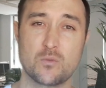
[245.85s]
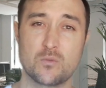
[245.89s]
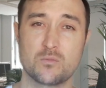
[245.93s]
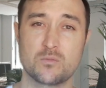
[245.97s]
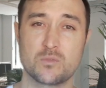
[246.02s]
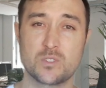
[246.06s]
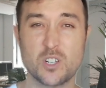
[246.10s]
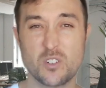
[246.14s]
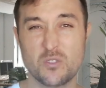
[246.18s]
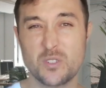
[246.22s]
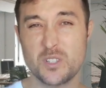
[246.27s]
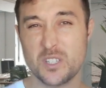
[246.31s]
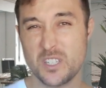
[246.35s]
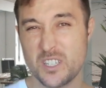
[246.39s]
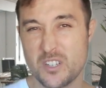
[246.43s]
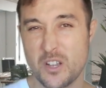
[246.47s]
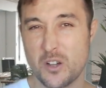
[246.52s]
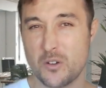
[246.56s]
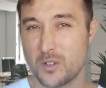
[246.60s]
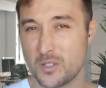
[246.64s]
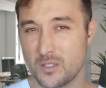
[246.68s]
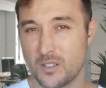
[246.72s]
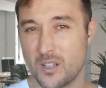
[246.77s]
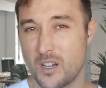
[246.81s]
don't really
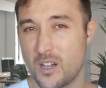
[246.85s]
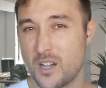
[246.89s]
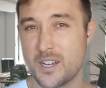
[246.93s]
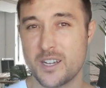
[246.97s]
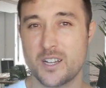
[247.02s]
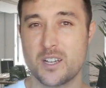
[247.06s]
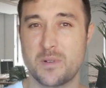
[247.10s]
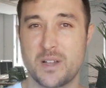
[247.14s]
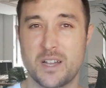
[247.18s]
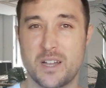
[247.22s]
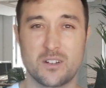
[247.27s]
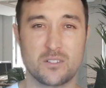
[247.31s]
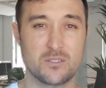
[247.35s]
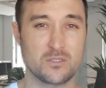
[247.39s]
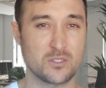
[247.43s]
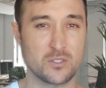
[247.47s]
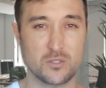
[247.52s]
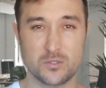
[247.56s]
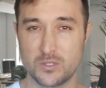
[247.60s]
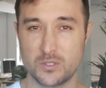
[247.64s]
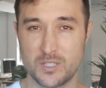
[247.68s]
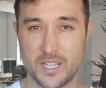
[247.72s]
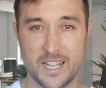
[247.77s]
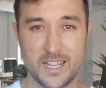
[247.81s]
know a lot about
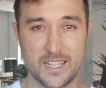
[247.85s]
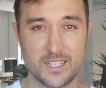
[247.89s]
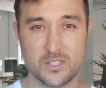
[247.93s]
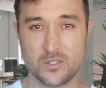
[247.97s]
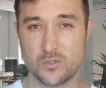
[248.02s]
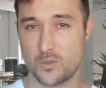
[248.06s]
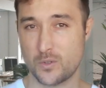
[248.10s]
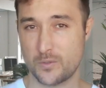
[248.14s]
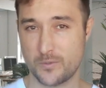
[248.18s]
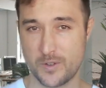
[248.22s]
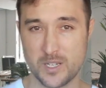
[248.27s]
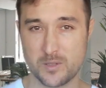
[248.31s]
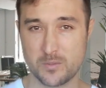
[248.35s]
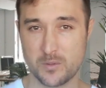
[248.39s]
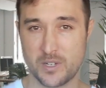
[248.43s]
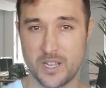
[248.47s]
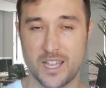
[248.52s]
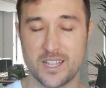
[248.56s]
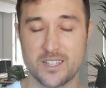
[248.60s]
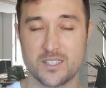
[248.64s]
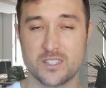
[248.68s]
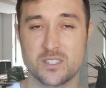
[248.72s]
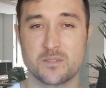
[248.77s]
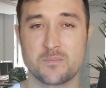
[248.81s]
Google ads or Facebook
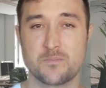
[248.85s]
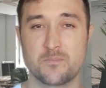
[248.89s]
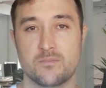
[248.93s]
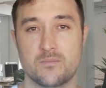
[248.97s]
ads.